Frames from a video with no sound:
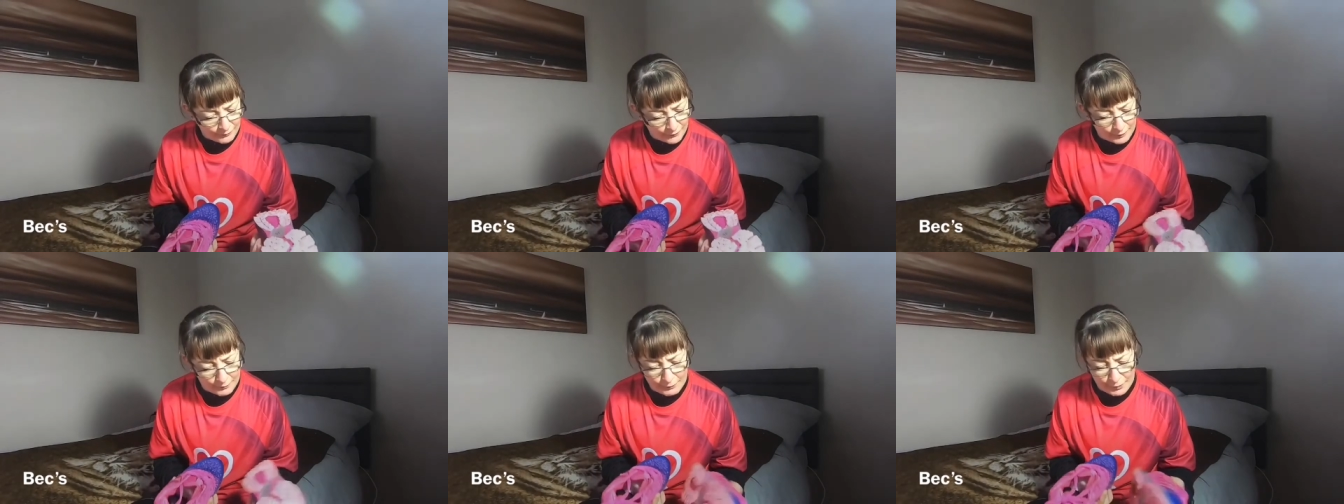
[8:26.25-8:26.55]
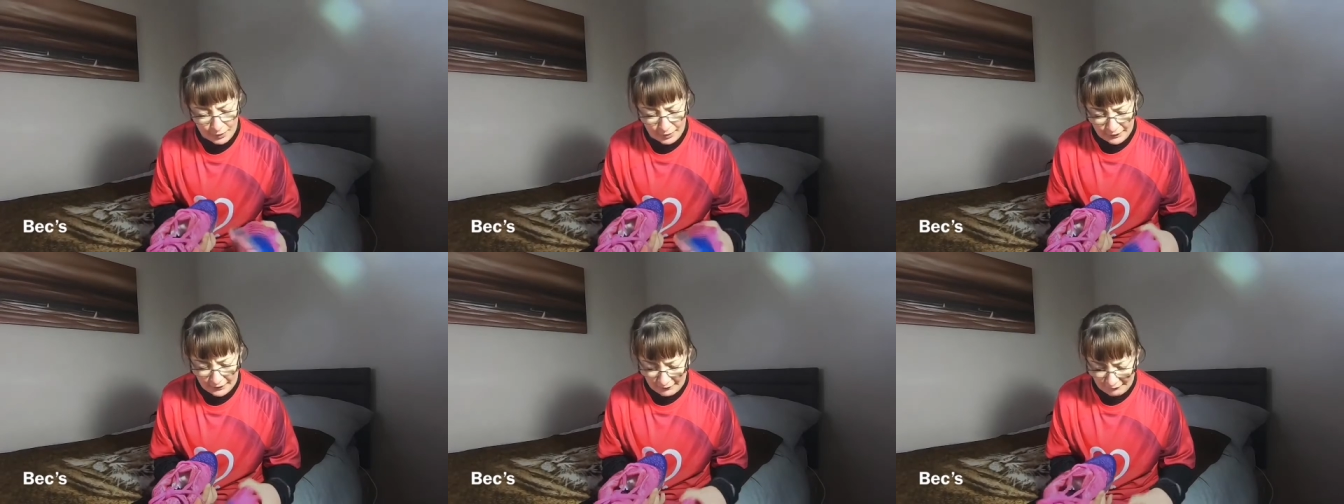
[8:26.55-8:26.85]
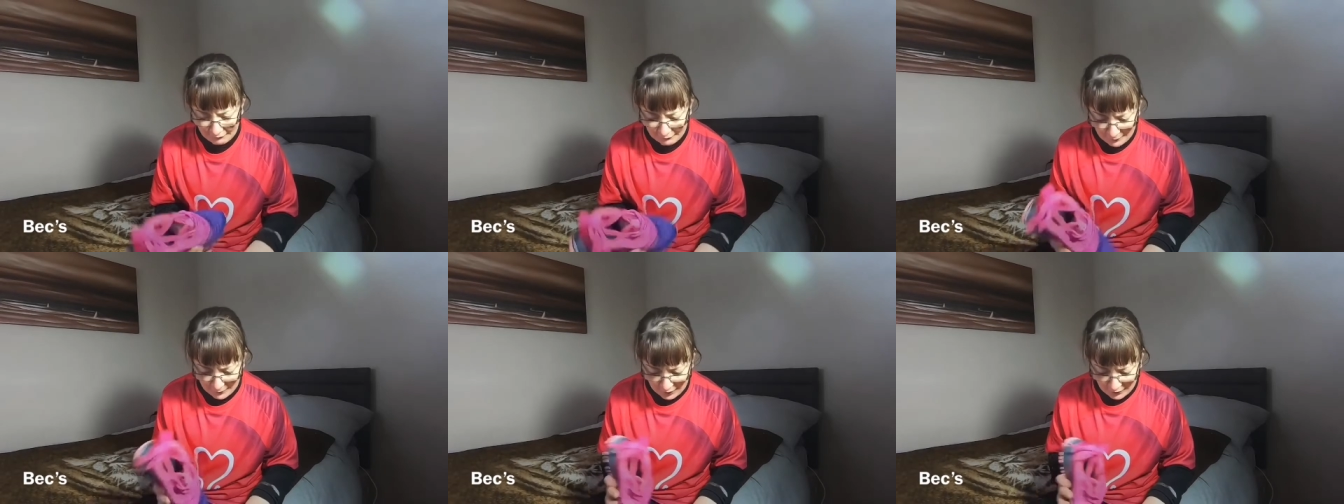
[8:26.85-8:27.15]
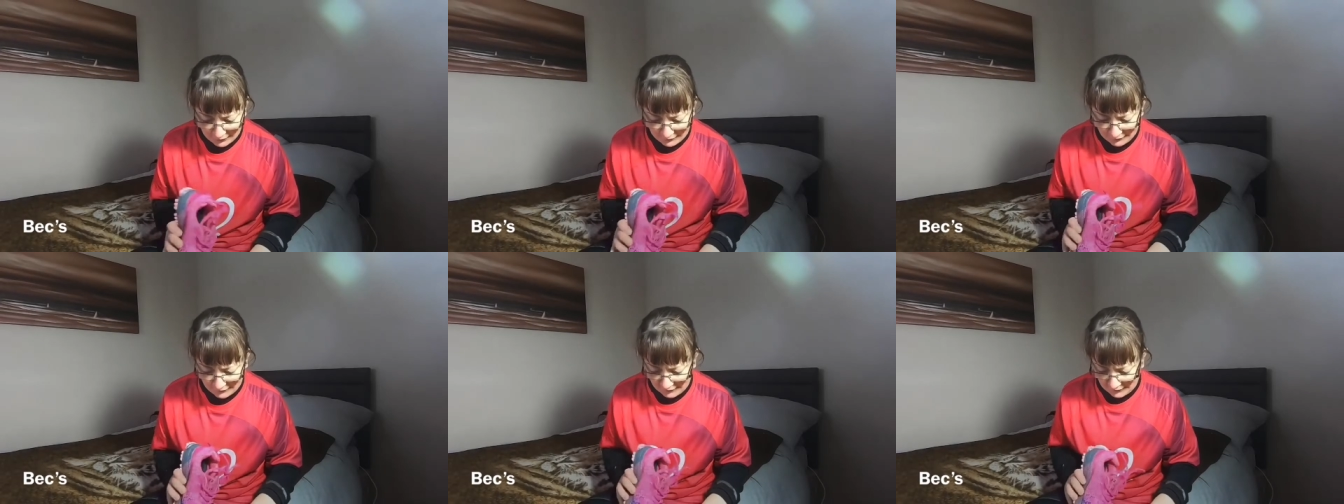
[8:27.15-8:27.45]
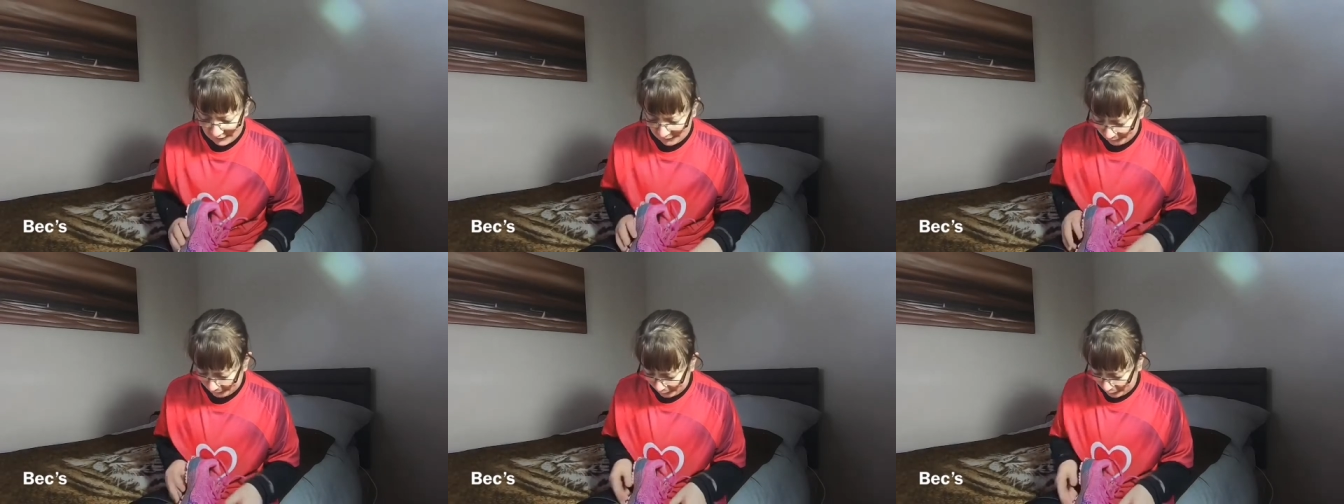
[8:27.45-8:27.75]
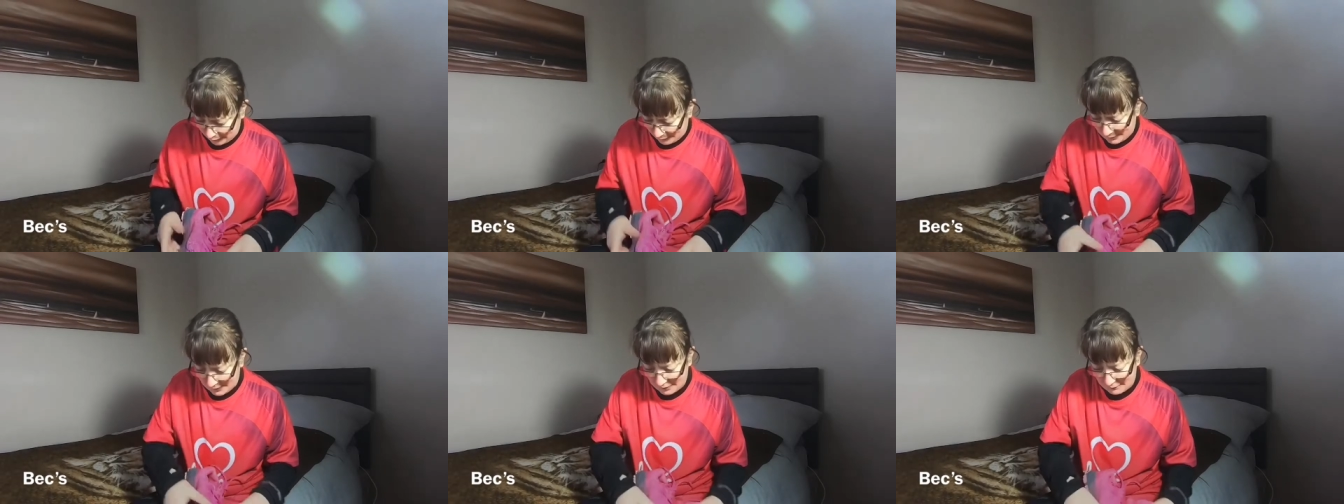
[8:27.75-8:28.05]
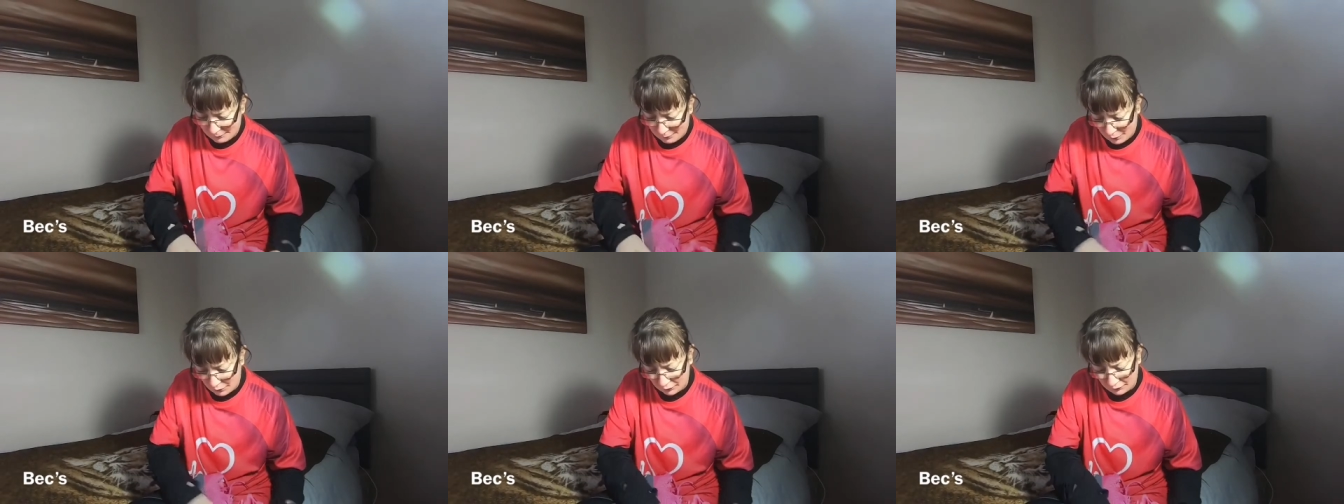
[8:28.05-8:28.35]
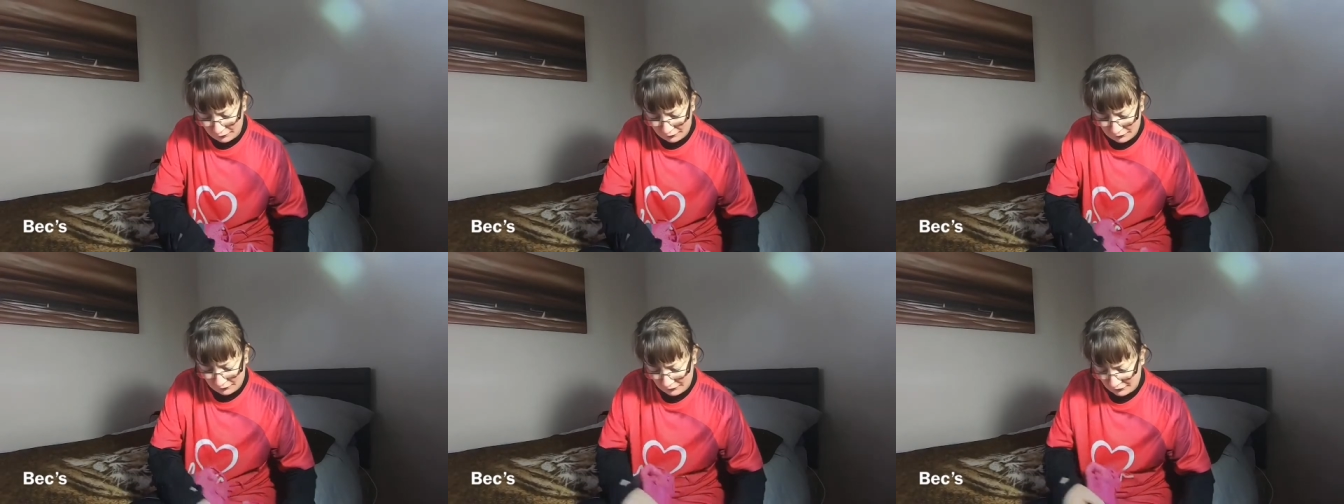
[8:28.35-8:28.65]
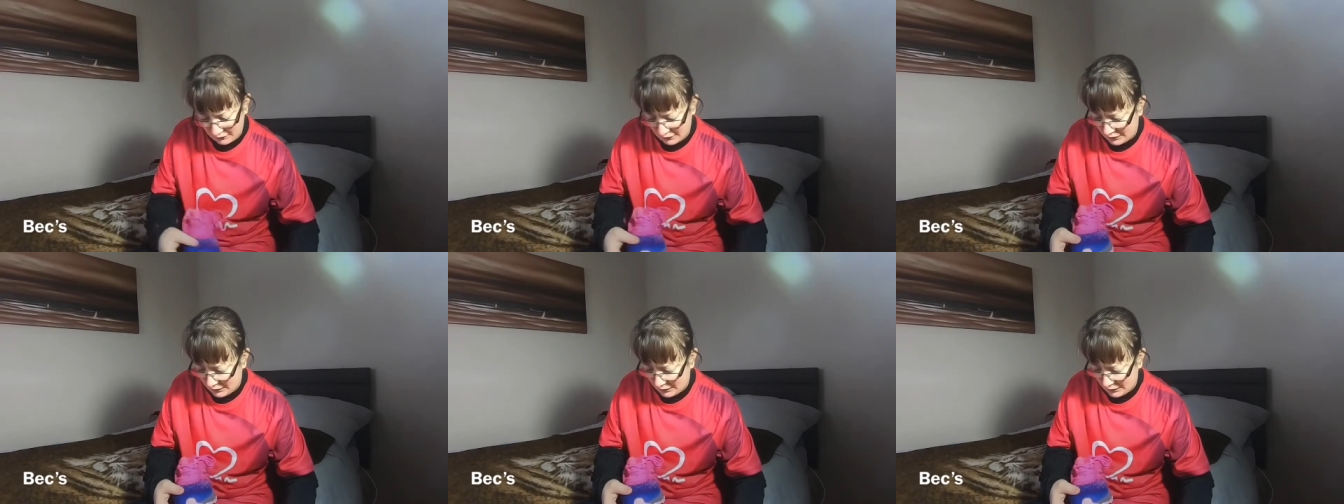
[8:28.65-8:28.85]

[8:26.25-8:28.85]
but never mind. They haven't come in a box.